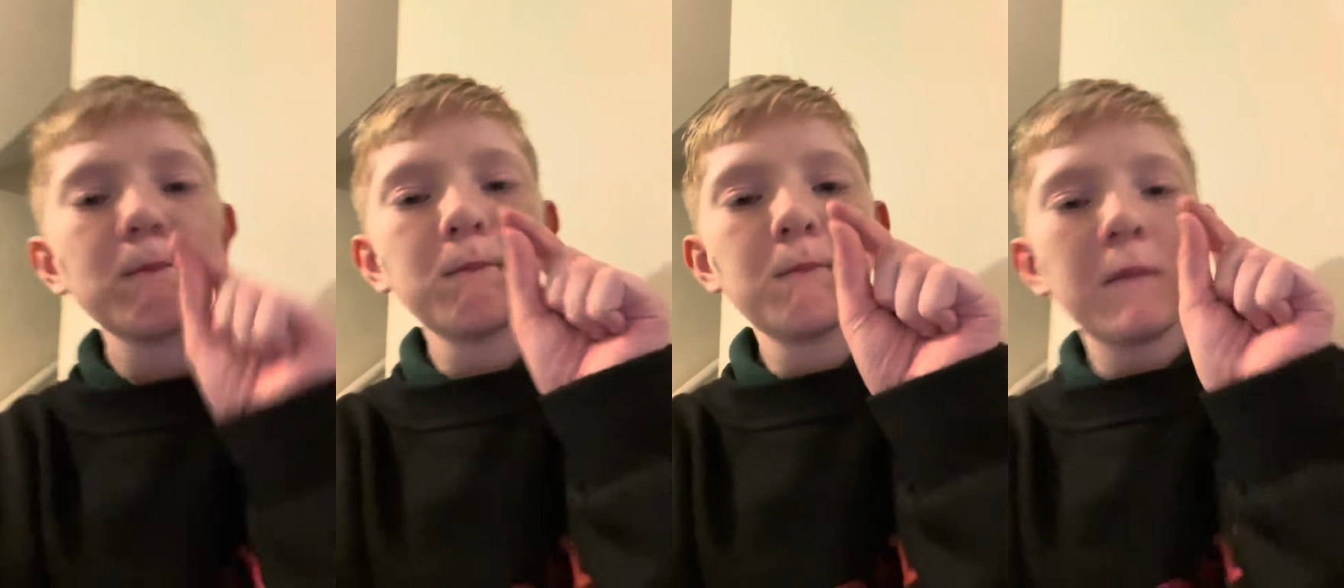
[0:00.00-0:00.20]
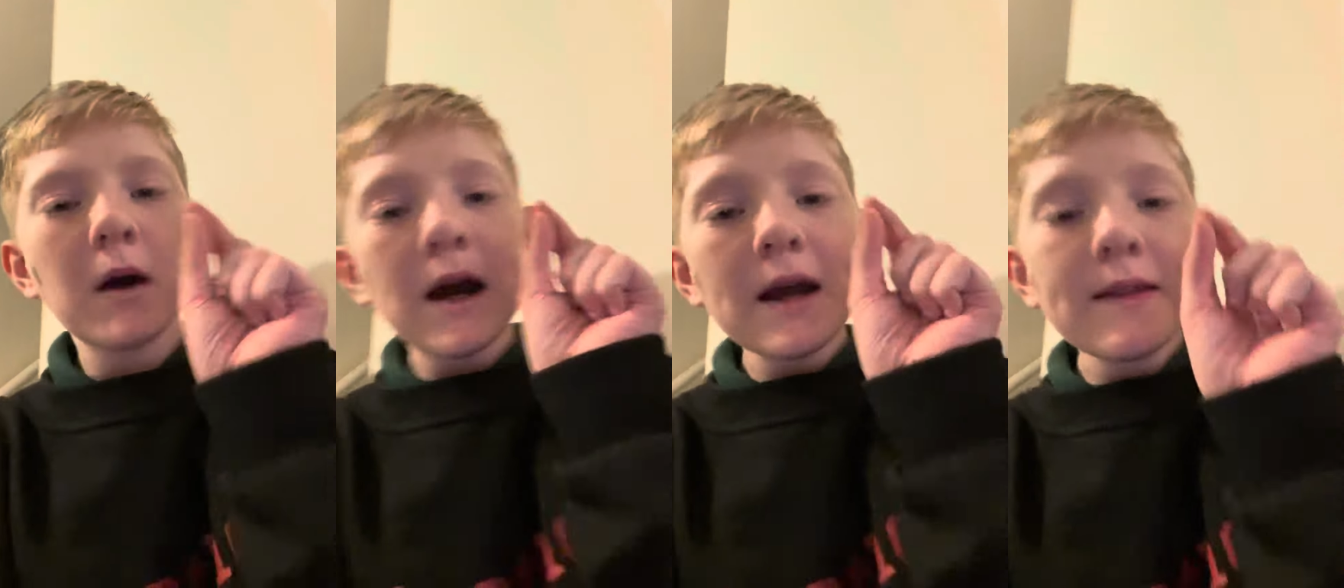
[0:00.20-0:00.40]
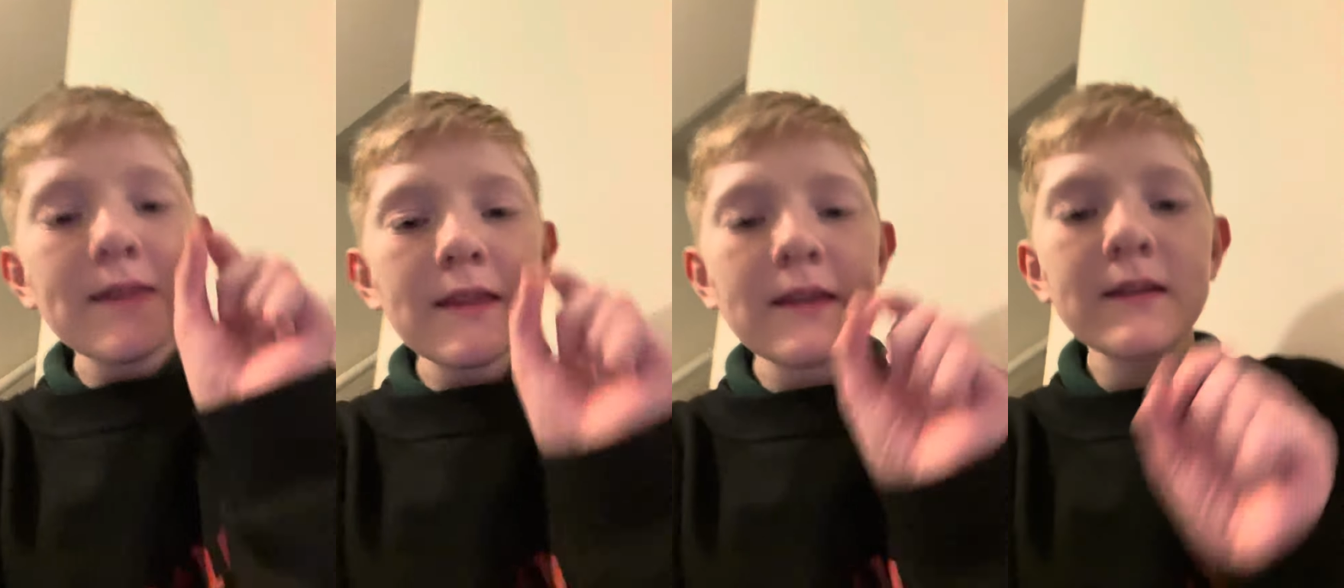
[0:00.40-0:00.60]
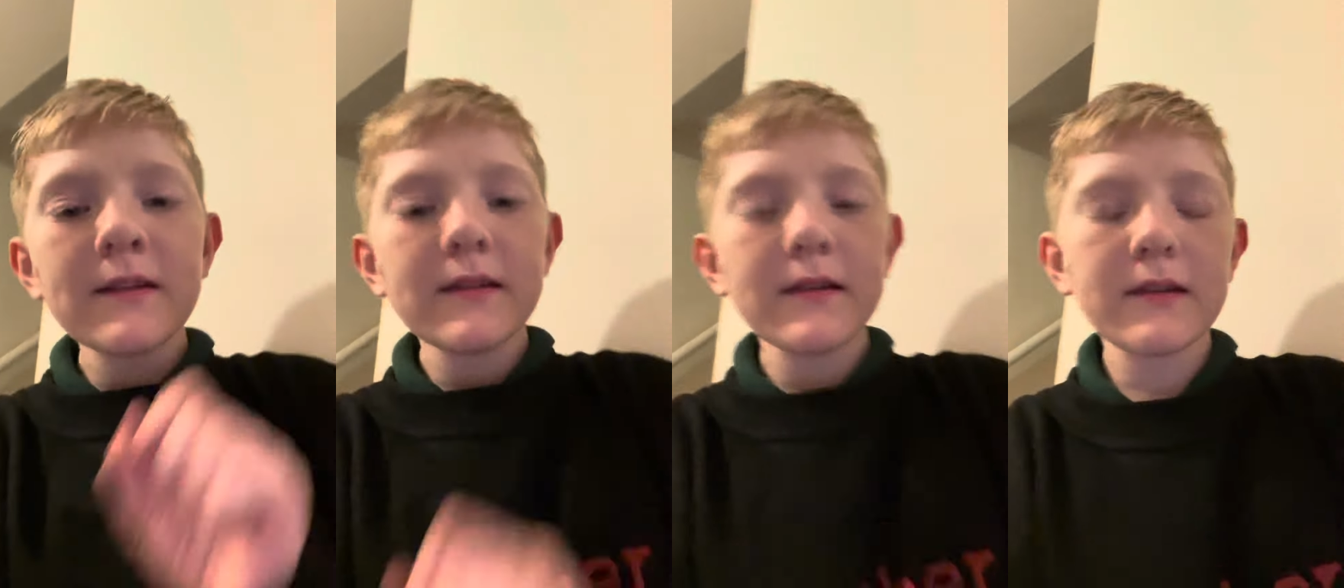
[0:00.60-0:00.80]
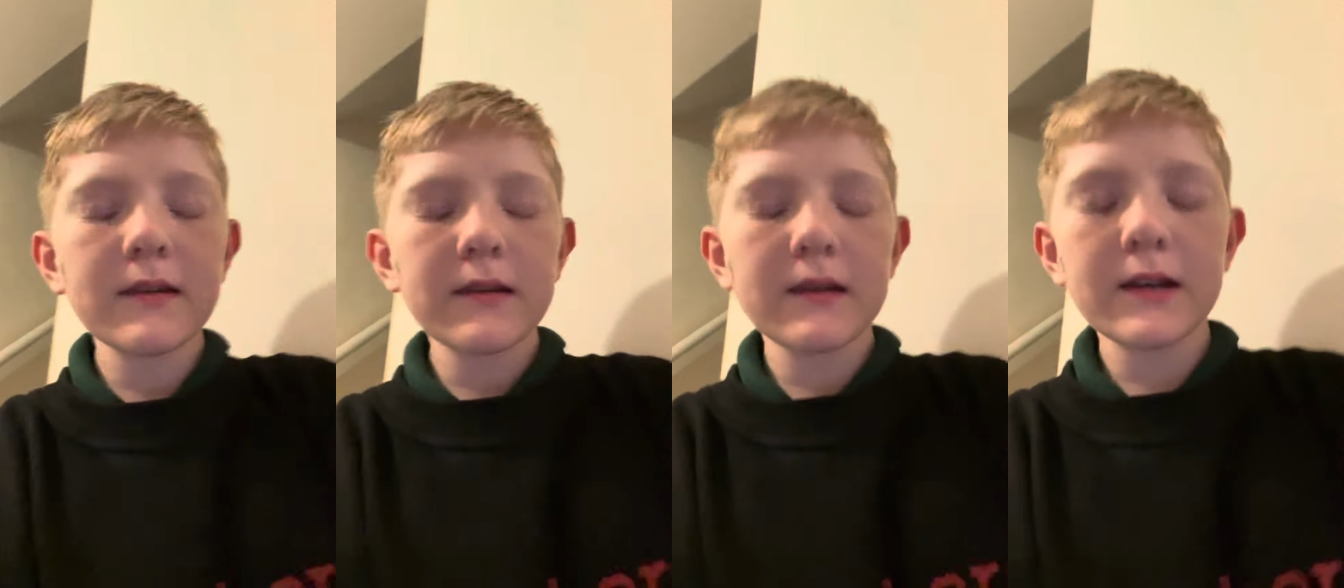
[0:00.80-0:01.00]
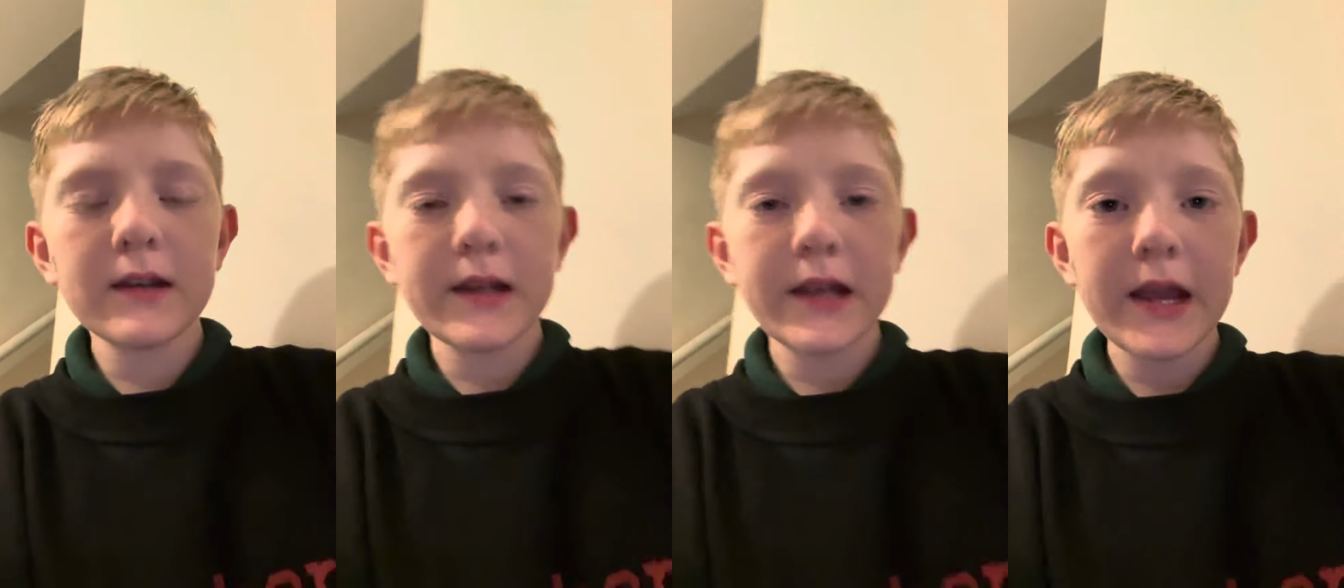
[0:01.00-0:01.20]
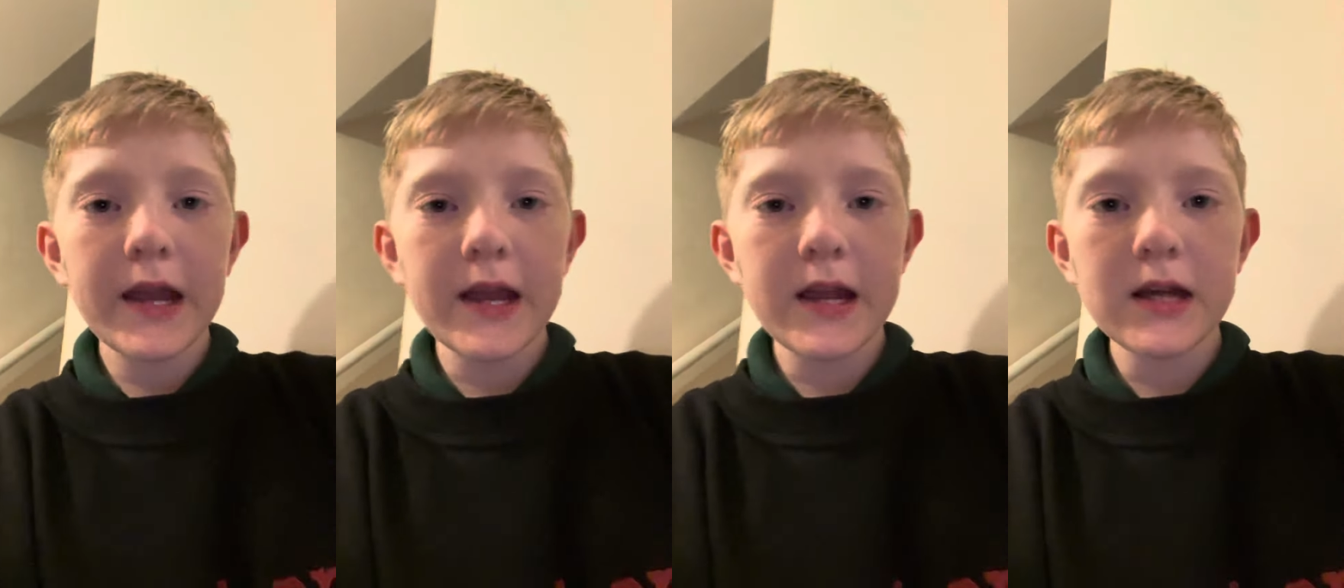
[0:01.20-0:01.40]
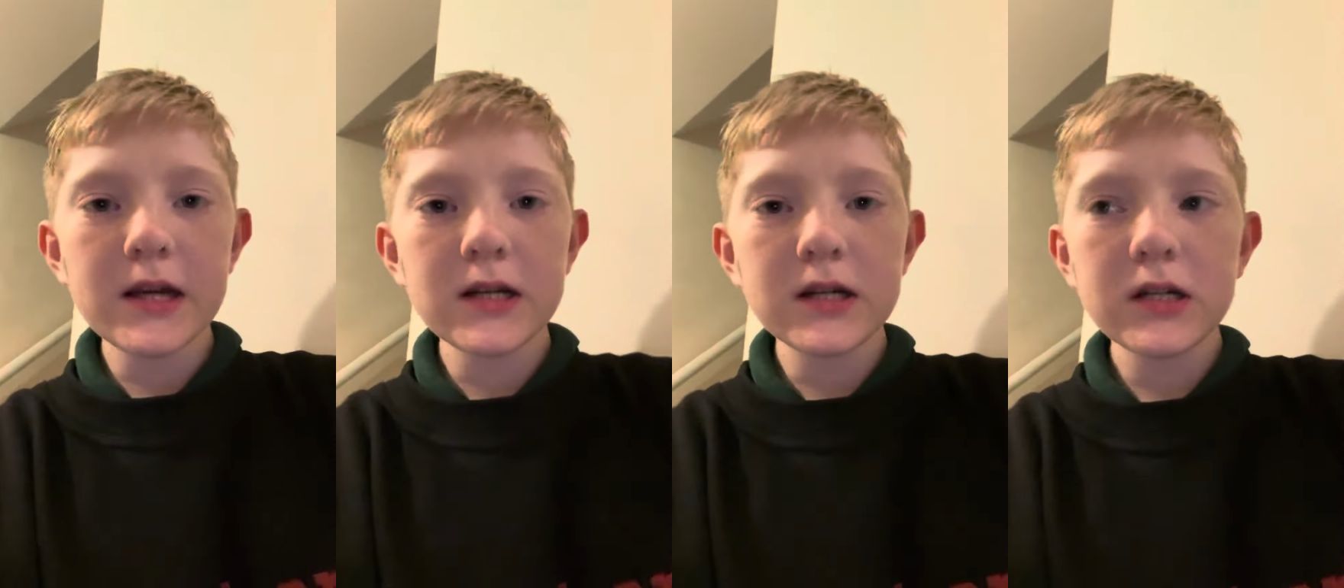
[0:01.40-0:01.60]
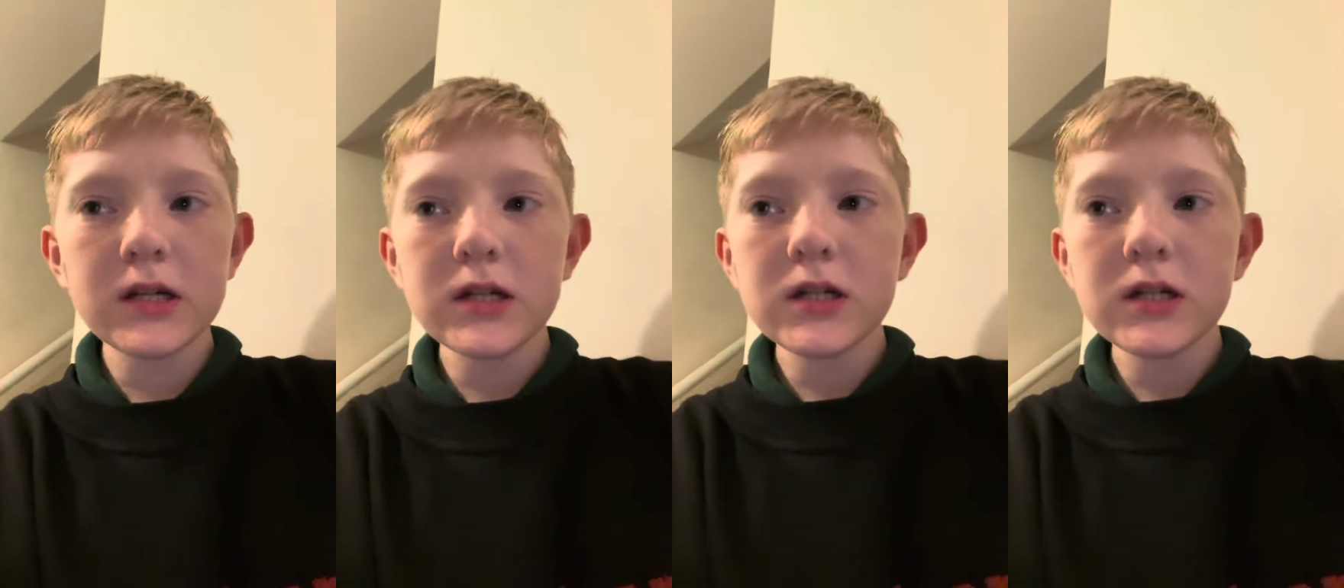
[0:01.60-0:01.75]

by this year,